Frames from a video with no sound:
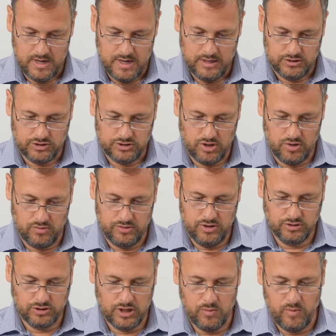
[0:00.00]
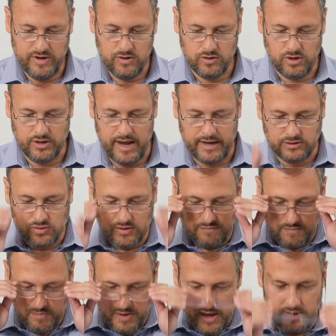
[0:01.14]
So usually when you connect to a
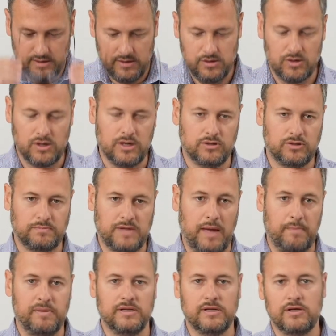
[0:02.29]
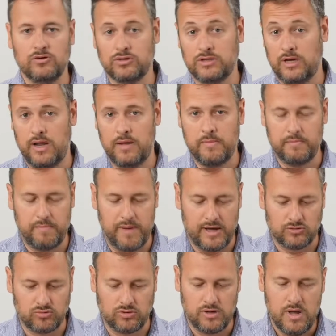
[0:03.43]
VPN, you're going to type in the username and
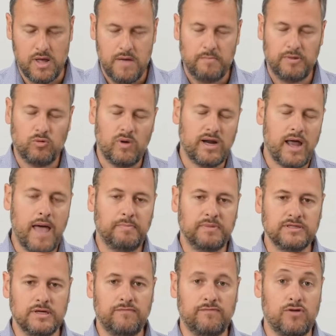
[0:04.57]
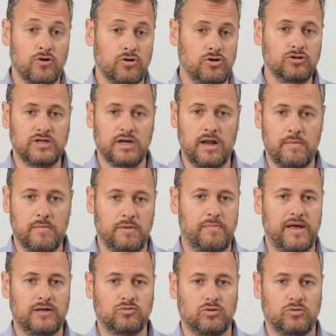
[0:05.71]
password. But what happens if your username and
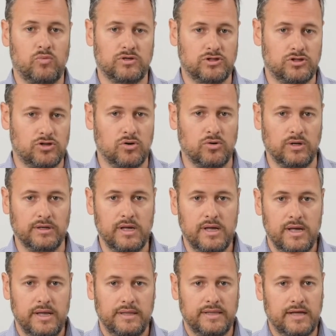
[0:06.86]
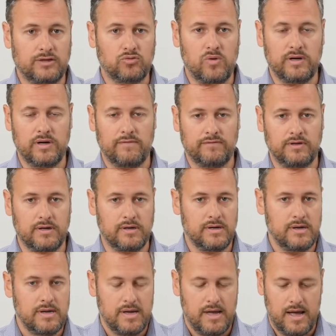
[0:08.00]
password was stolen? That's one of the
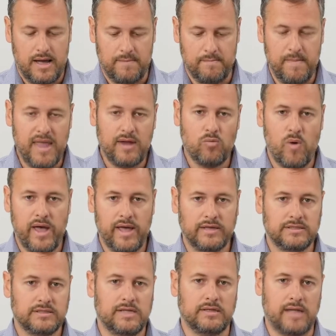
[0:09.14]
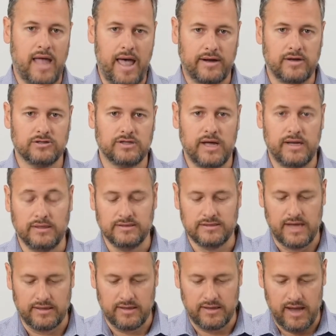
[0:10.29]
main ways that hackers get
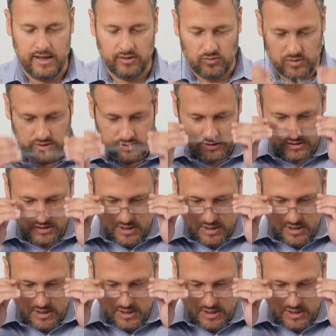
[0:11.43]
inside the networks.